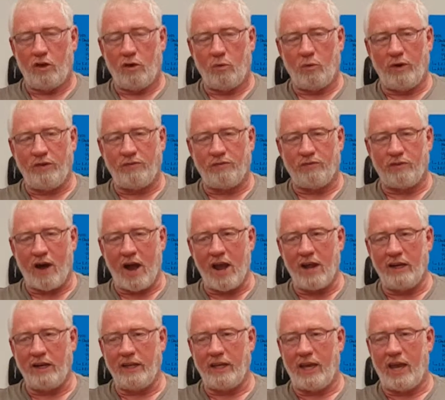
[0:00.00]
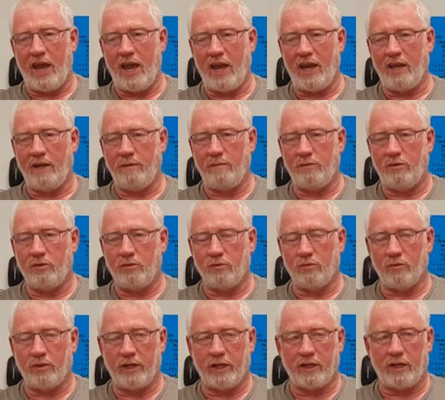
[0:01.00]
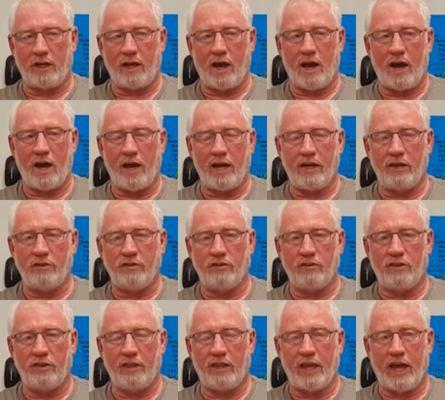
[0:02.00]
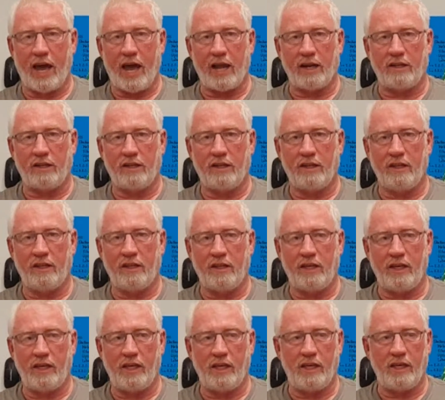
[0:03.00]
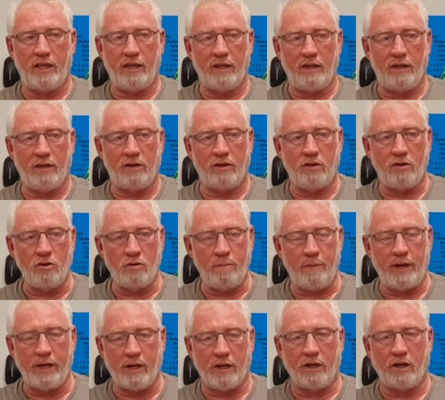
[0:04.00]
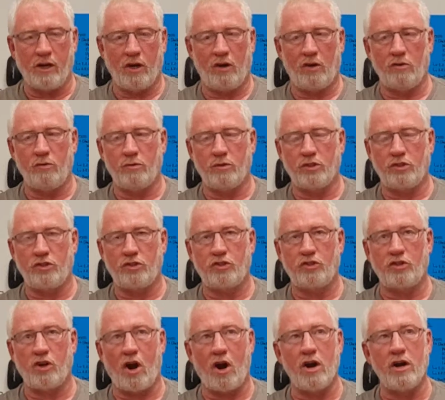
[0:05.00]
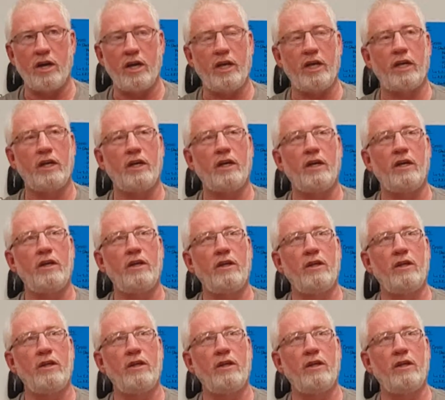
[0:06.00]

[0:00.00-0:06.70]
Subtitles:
we finally came to realize that the new beacon code was starting